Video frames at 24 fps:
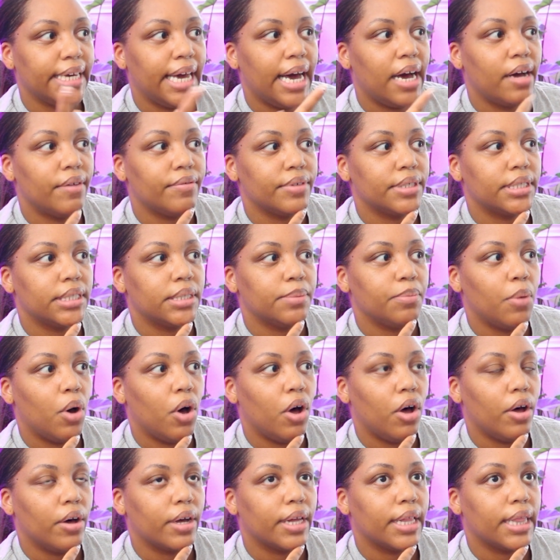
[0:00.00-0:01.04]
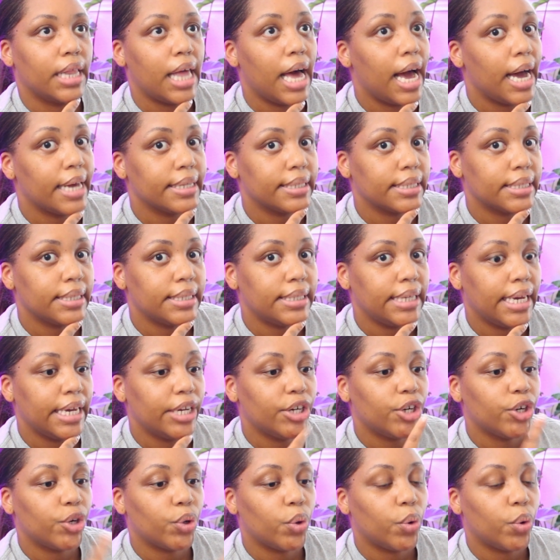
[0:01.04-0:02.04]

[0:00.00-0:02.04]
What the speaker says: have a small glass container,